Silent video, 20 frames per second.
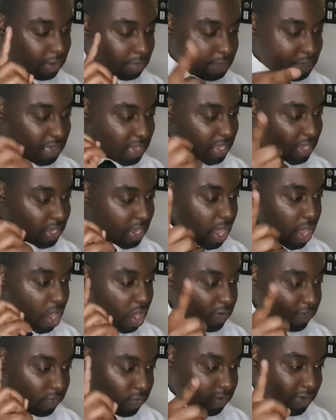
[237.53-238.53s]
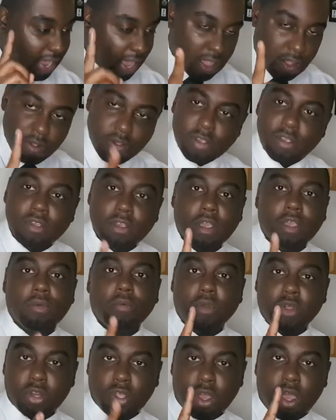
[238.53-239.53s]
Be careful now
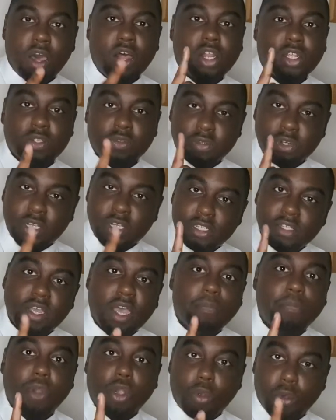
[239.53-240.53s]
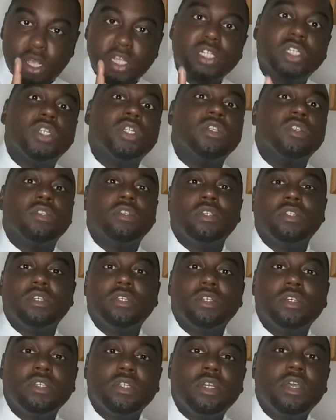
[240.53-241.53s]
when you're answering type of questions.
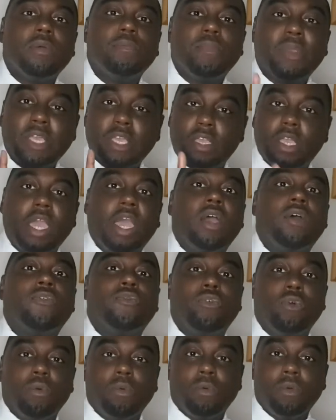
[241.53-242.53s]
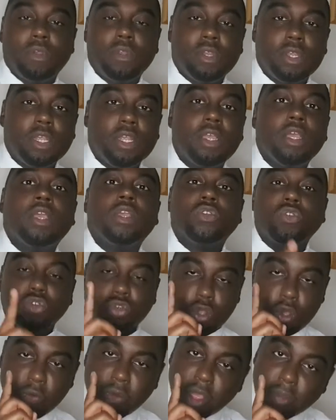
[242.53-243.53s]
Be careful. You
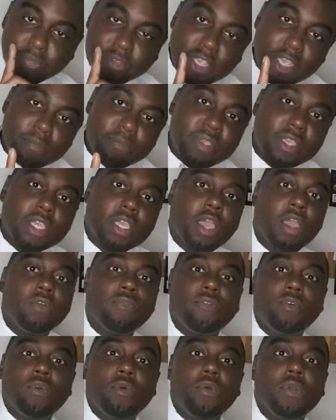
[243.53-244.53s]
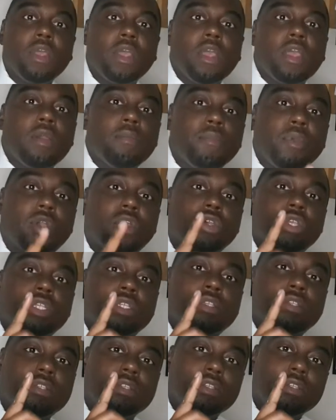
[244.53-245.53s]
know why I'm saying be careful?
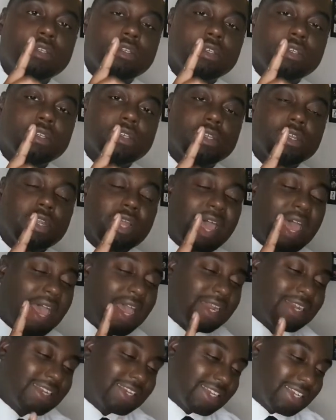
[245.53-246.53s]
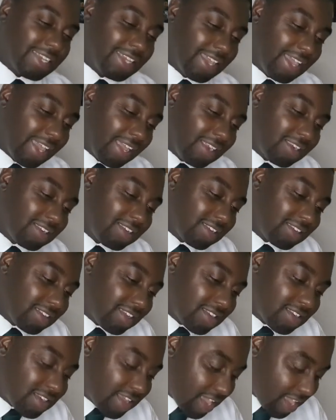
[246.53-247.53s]
Because at the end of the
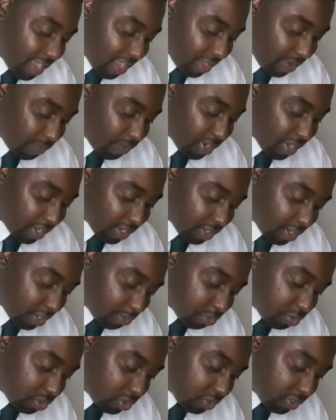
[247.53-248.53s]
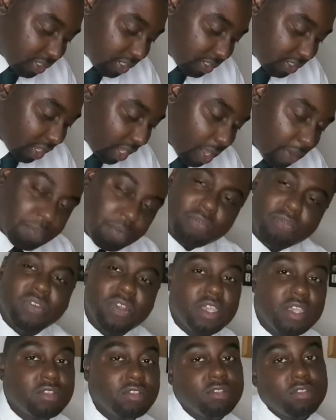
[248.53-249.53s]
day, when it comes to these type of
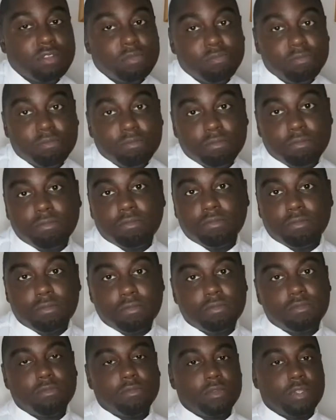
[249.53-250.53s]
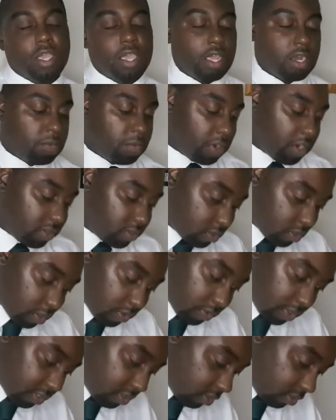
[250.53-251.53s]
things. Anyway, let's go.
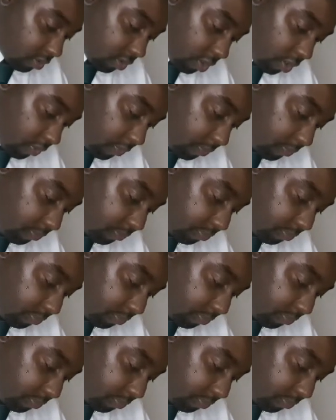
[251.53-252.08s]
Let's just go.